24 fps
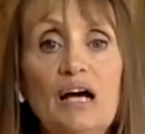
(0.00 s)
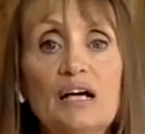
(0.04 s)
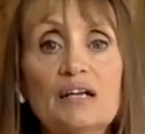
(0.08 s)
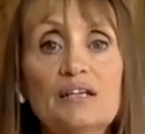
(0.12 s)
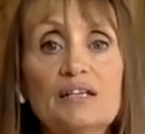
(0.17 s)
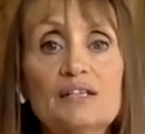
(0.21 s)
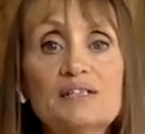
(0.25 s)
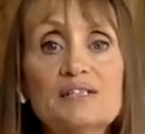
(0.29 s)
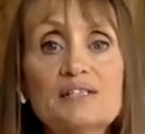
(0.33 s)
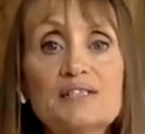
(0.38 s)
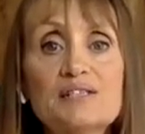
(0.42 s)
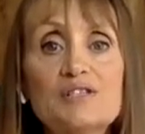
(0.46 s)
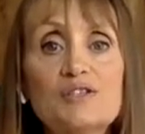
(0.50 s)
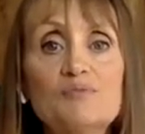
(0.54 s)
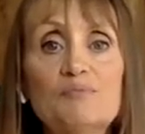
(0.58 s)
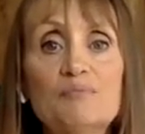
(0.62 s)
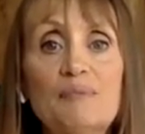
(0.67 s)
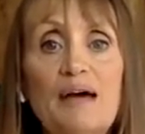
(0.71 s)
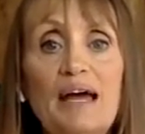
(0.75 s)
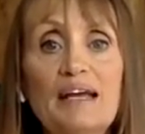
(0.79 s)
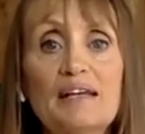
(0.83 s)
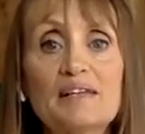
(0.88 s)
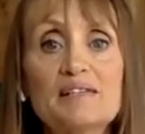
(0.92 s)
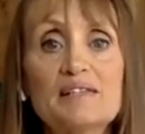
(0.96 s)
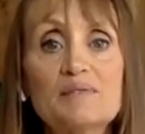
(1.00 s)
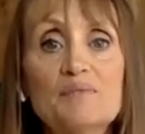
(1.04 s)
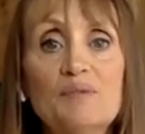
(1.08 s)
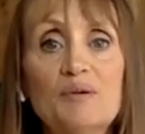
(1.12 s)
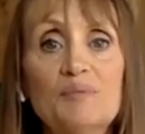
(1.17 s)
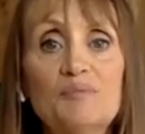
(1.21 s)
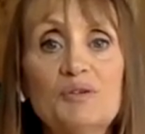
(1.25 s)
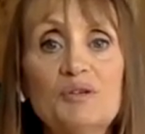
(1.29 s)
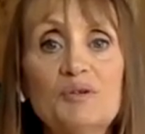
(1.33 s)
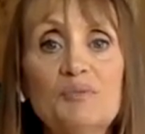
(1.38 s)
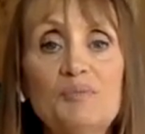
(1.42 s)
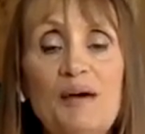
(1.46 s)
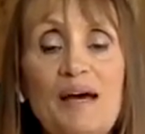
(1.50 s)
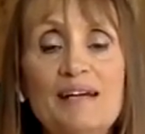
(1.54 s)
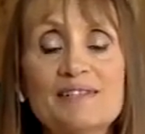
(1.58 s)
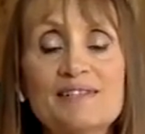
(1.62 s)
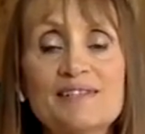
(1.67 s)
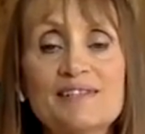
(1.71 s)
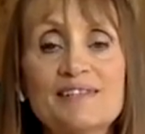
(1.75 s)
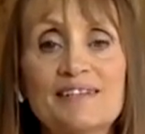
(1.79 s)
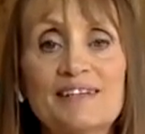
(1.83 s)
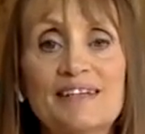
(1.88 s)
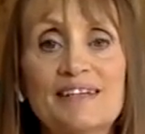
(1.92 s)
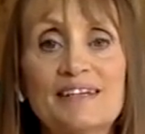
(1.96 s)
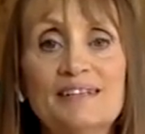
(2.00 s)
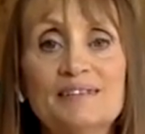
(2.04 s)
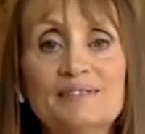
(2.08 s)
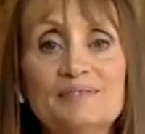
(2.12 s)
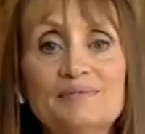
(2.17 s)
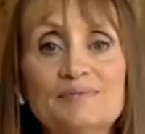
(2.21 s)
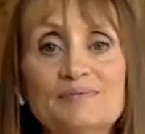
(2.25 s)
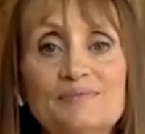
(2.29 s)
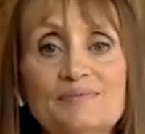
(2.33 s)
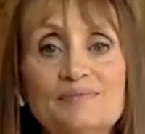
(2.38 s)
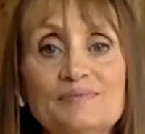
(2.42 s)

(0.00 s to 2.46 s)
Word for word: lungs to maximum capacity.